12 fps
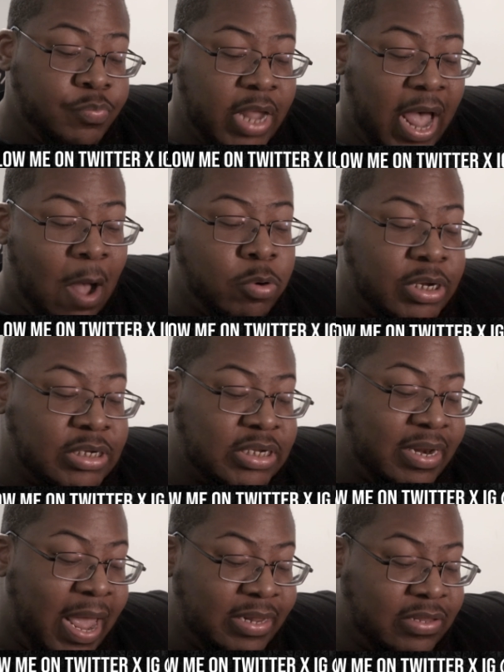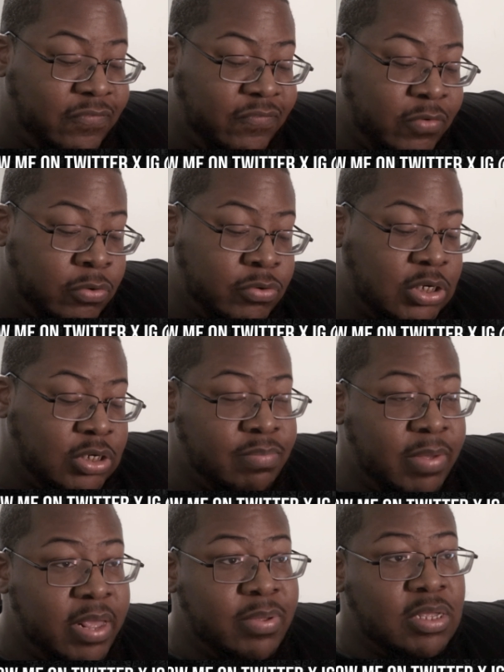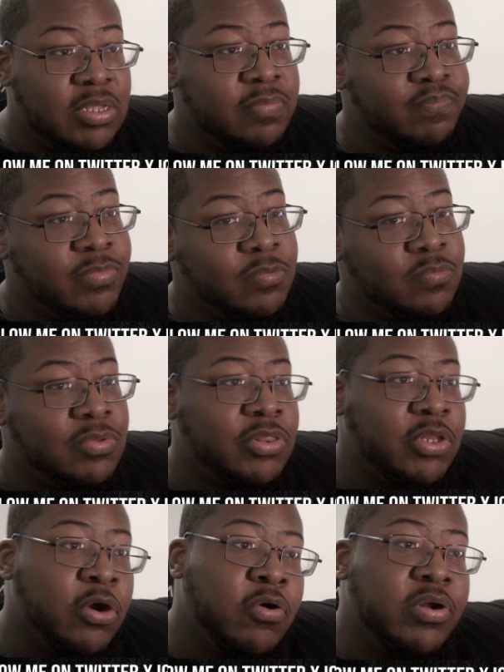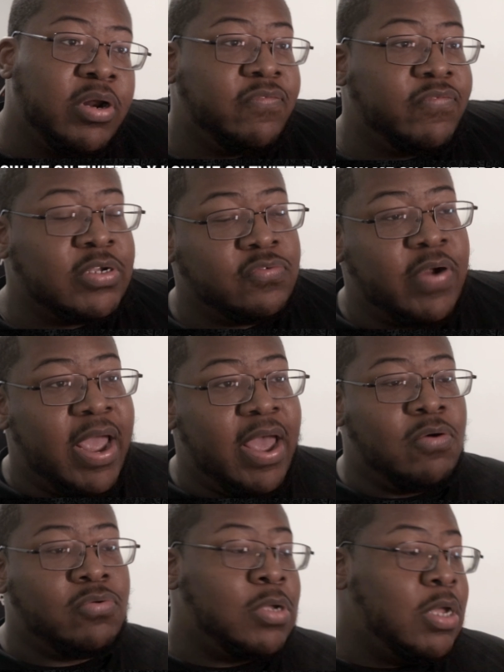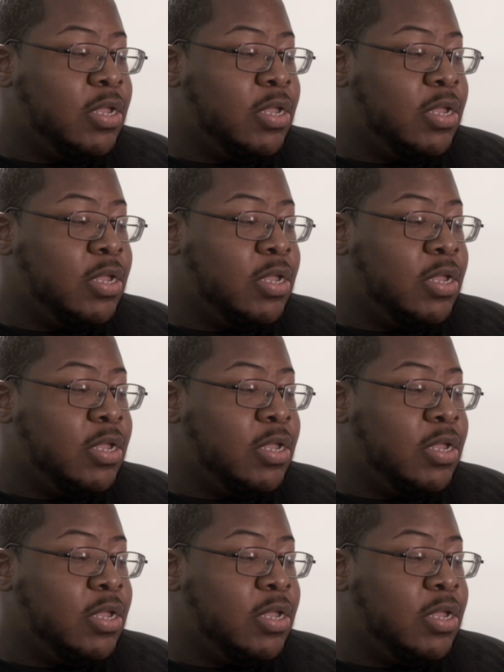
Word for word: I want to say, like, the first maybe third of his round,